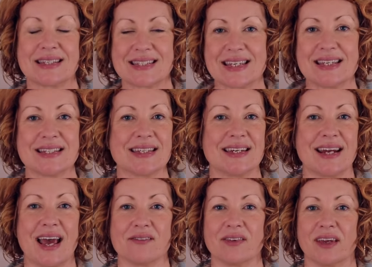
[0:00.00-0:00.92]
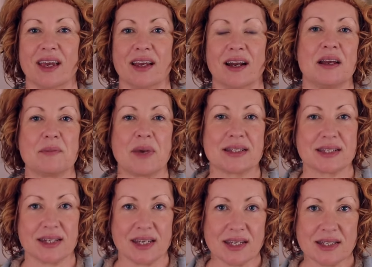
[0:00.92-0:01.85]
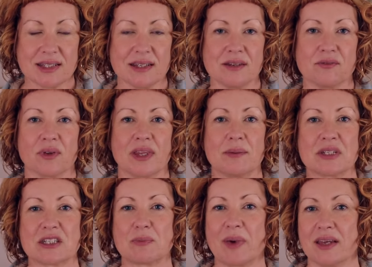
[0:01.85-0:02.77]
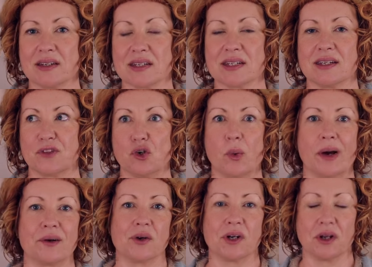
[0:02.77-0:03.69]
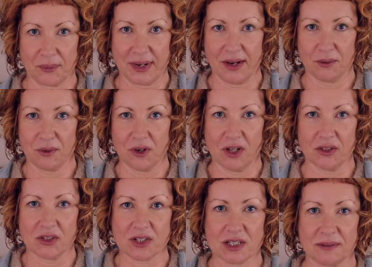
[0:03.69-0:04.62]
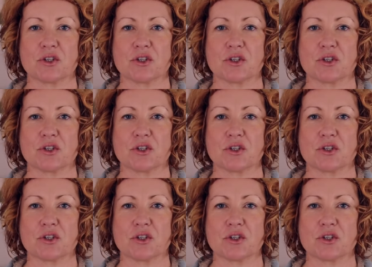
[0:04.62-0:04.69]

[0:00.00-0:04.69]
it's easy to navigate, and it makes it easy for them to spend $200, $300.